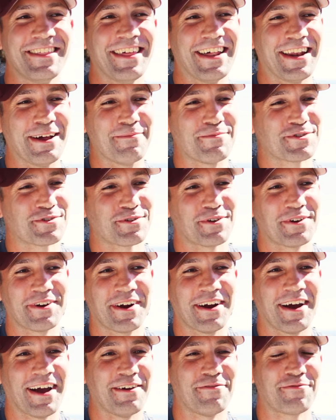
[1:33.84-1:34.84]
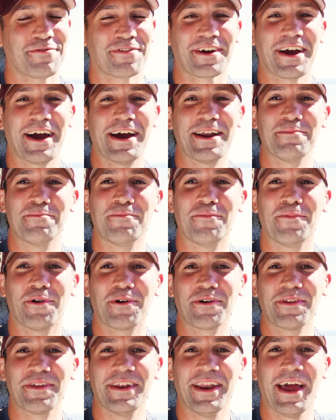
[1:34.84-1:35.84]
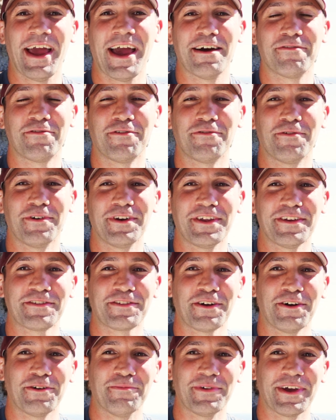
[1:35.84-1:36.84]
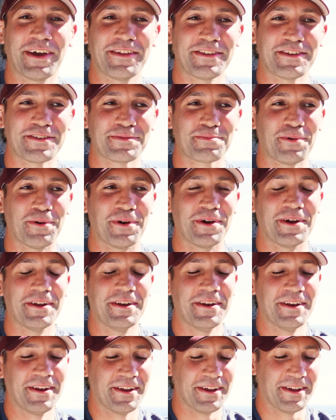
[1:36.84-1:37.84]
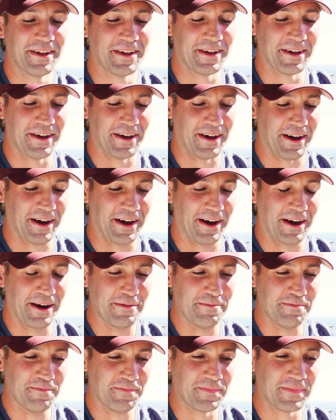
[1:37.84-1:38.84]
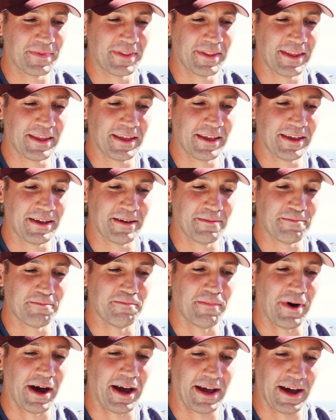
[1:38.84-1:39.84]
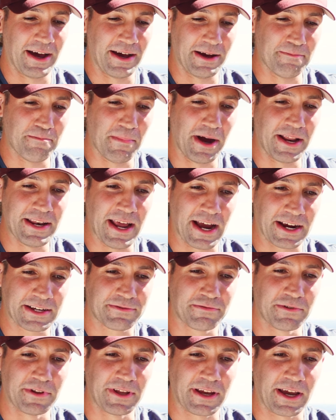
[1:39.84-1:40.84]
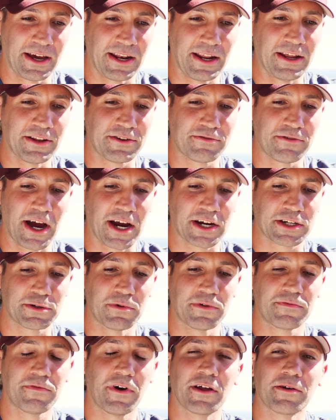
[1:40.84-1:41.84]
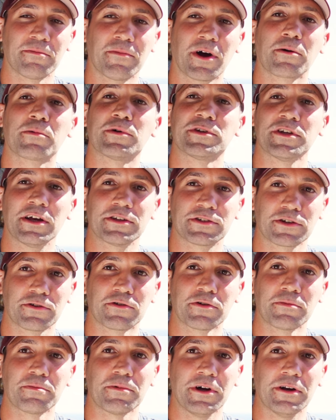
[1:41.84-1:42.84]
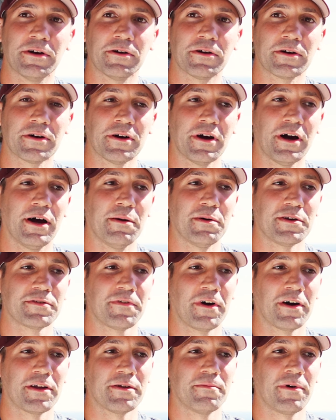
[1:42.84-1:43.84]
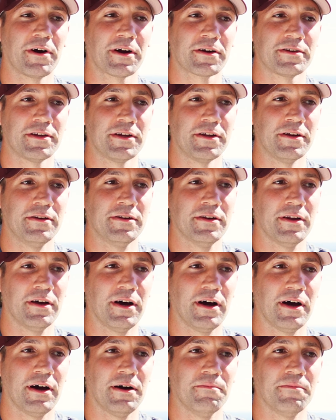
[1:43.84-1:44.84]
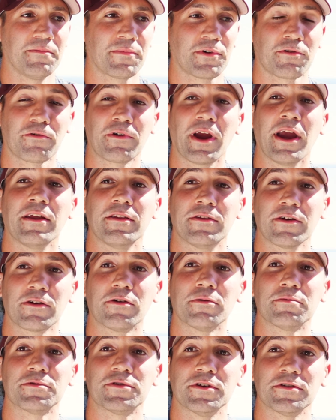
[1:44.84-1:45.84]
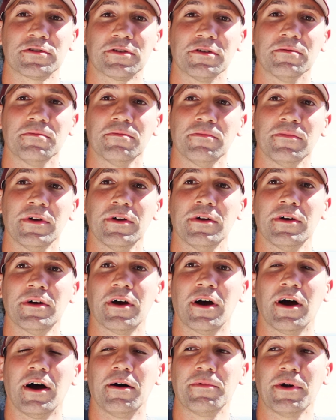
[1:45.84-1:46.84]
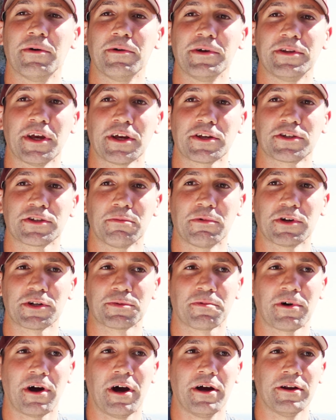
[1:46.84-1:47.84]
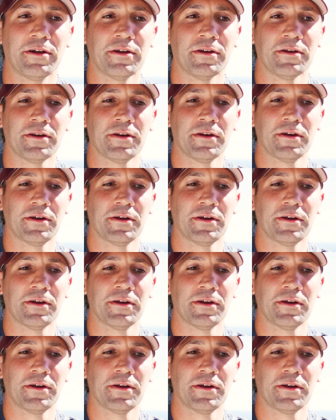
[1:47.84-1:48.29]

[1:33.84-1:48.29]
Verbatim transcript: that I'm sure I've forgotten more than half of what he's told me at this point. Um, my, uh, my next really kind of interaction with Father Mark was as a group leader, um, as Father Mark did um, create the group system um, that we take so much pride in.